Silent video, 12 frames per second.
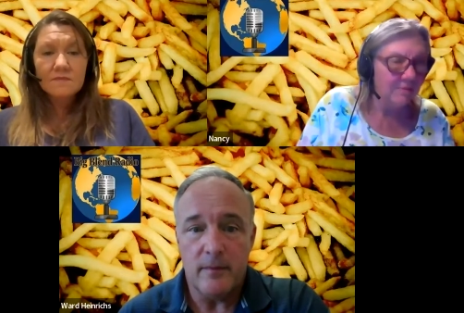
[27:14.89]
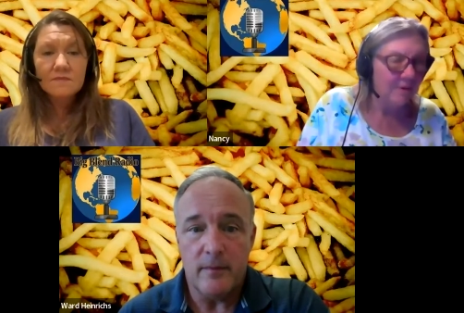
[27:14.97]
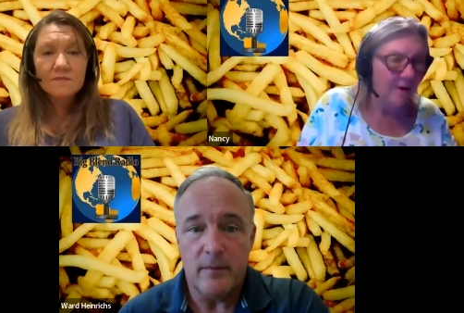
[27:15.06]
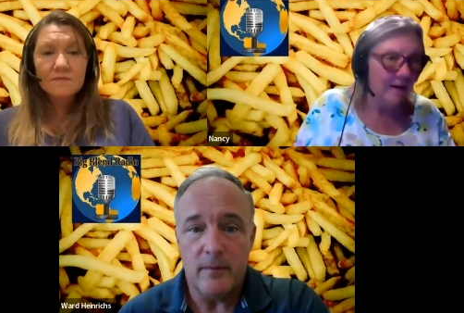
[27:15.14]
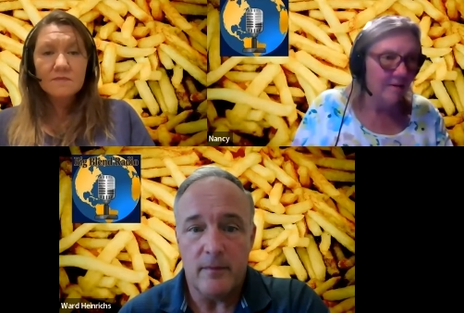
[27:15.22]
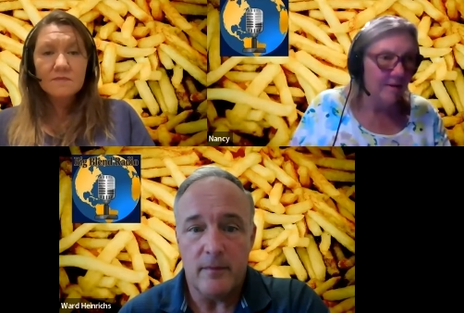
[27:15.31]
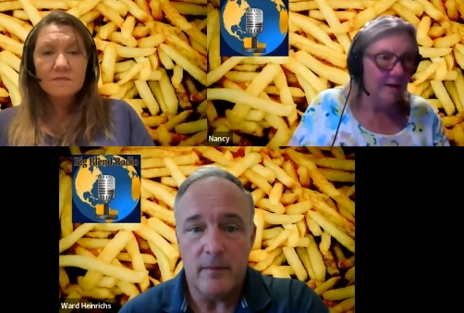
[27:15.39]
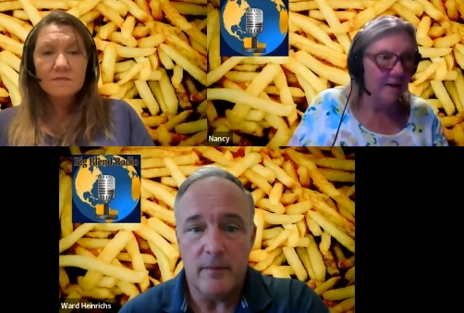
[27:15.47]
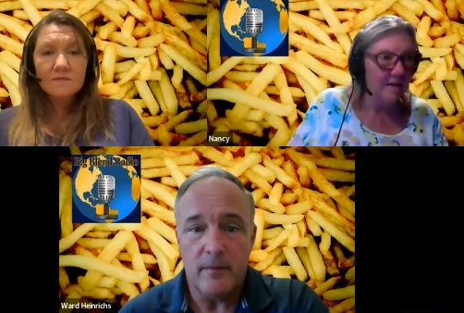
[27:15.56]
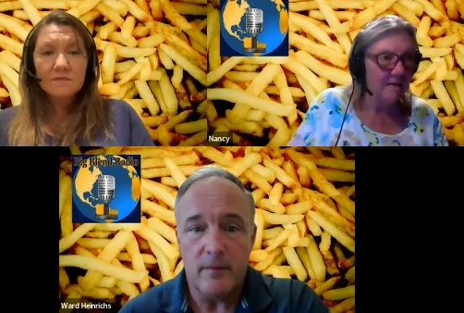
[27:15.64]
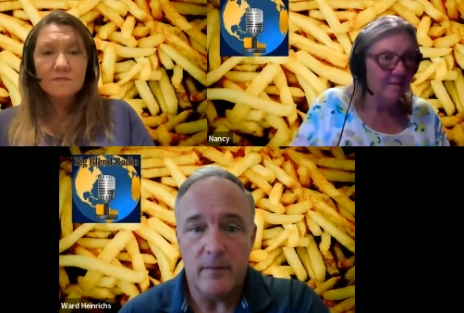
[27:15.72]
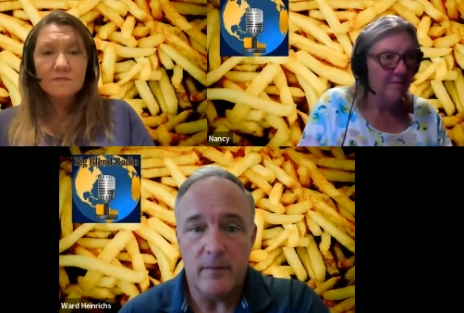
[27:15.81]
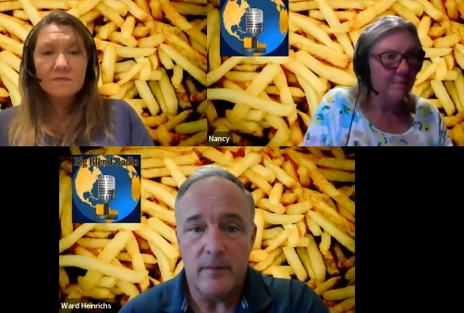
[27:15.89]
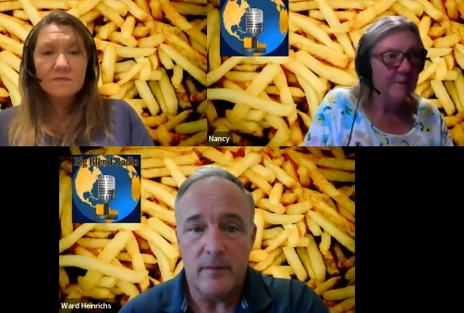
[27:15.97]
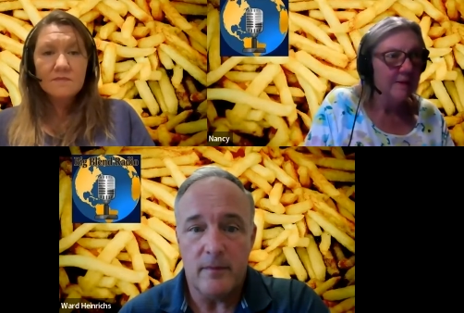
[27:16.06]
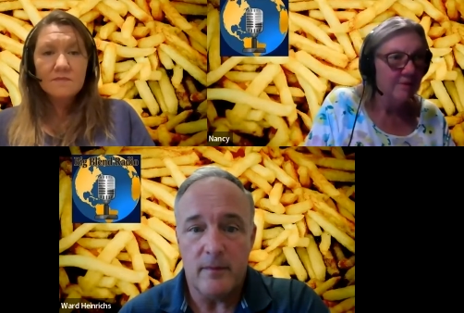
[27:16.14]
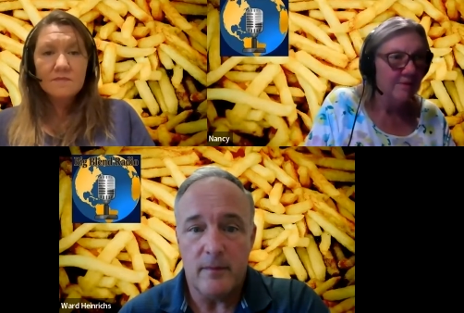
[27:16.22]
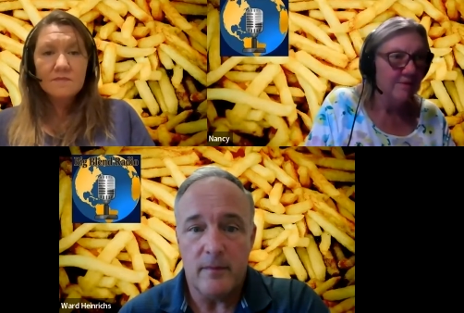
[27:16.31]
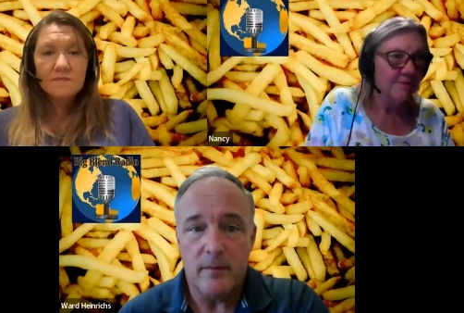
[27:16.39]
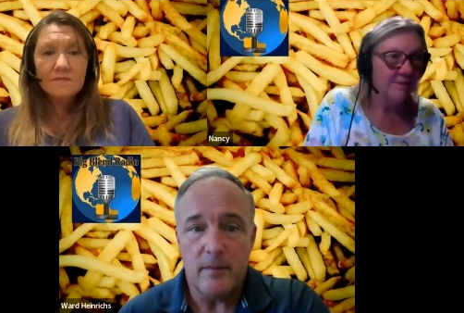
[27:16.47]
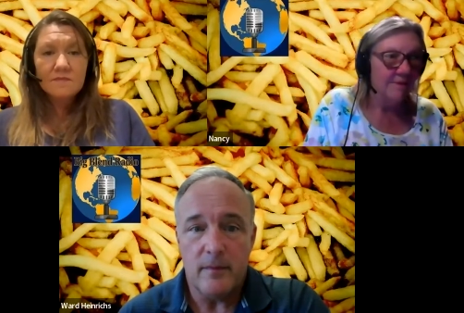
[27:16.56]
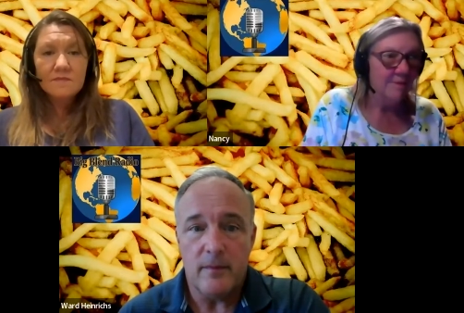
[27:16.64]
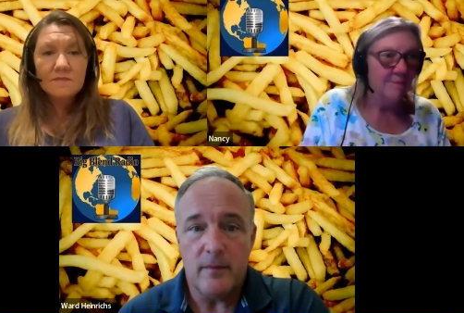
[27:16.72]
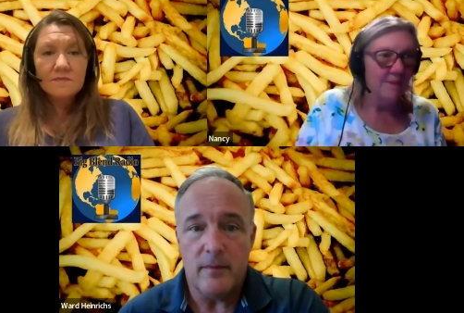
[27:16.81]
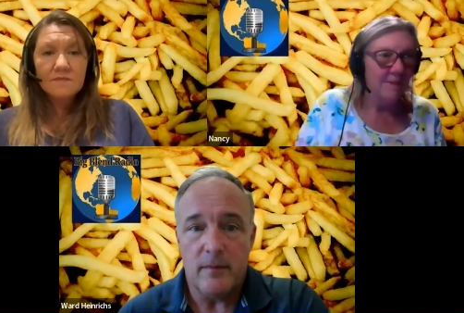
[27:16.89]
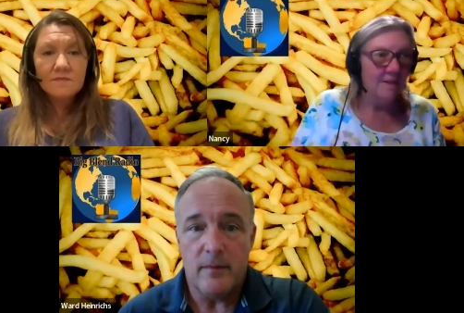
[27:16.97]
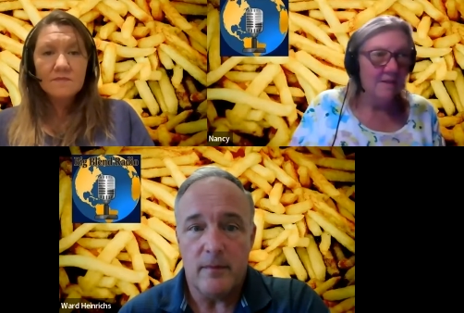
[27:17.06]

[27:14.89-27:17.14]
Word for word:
Speaker 1: Why are they the special group?